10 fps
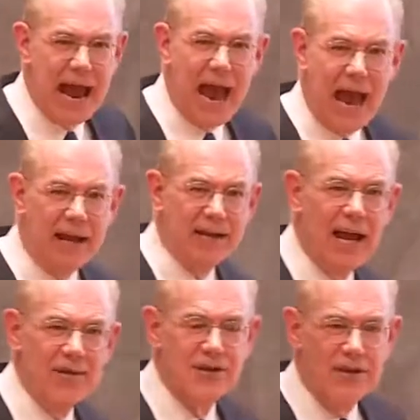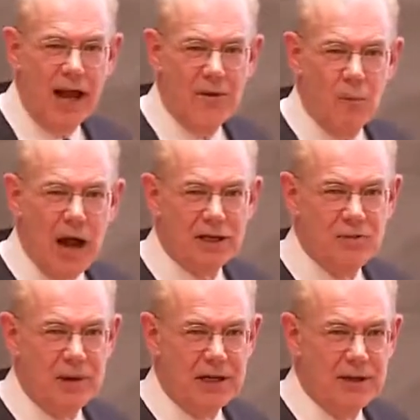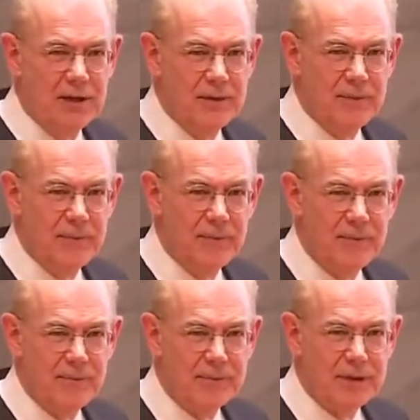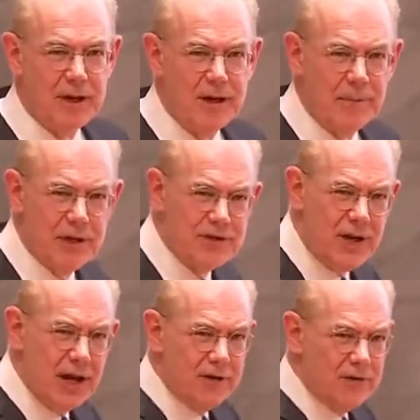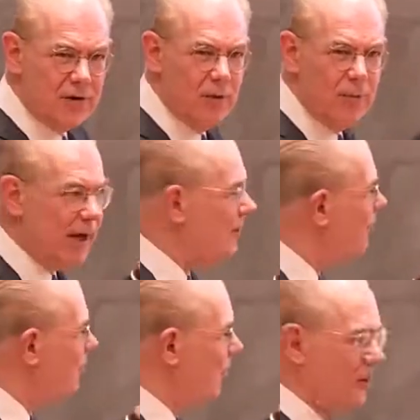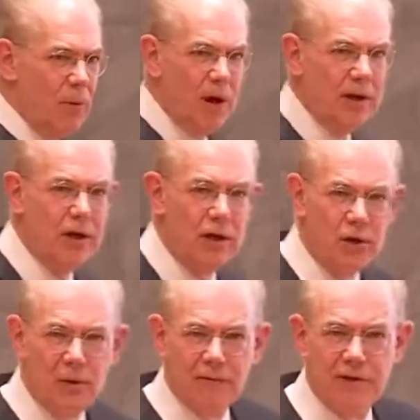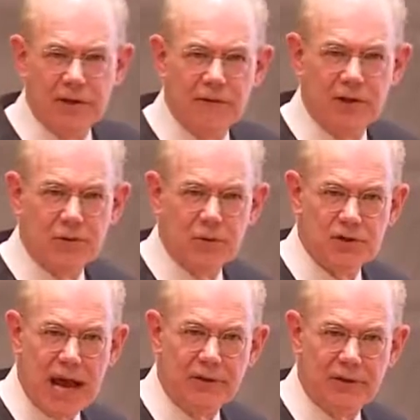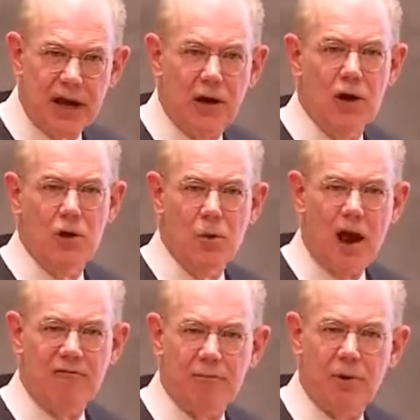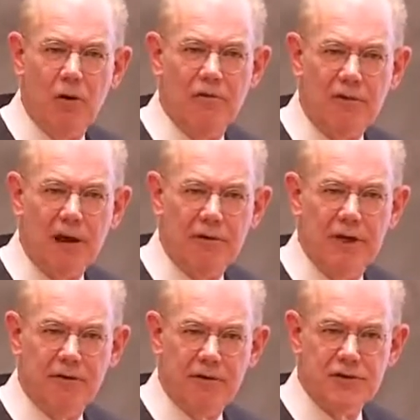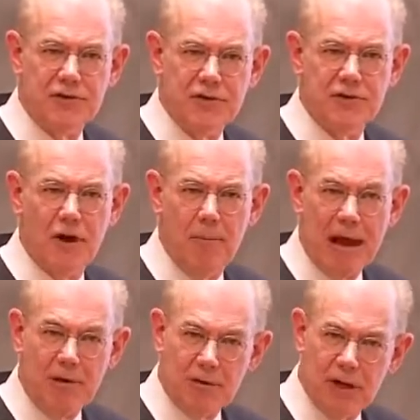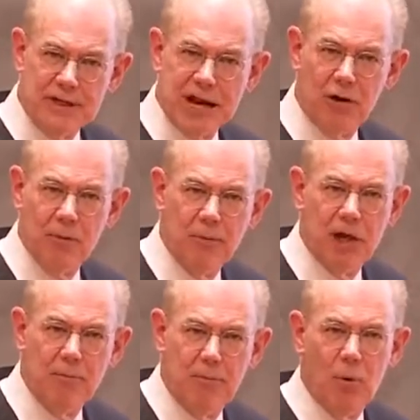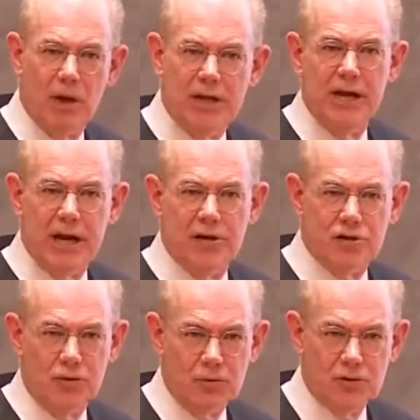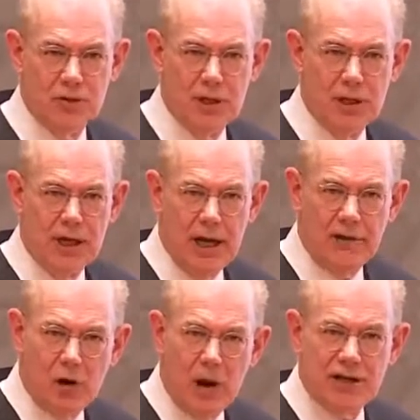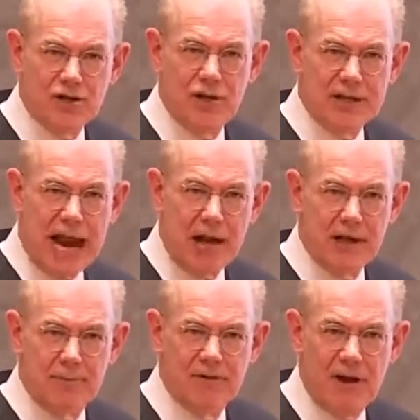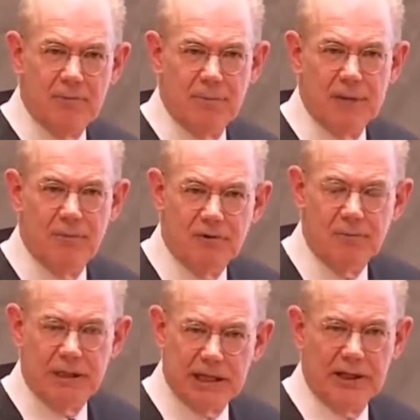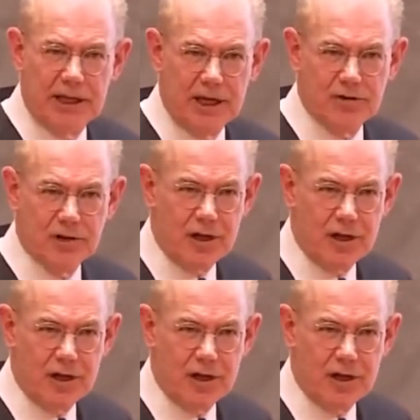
to act as a night watchman. Because again, just to go back to square one, you have individuals out there who have profound differences about terribly important issues. And the question is, how do you prevent people from killing each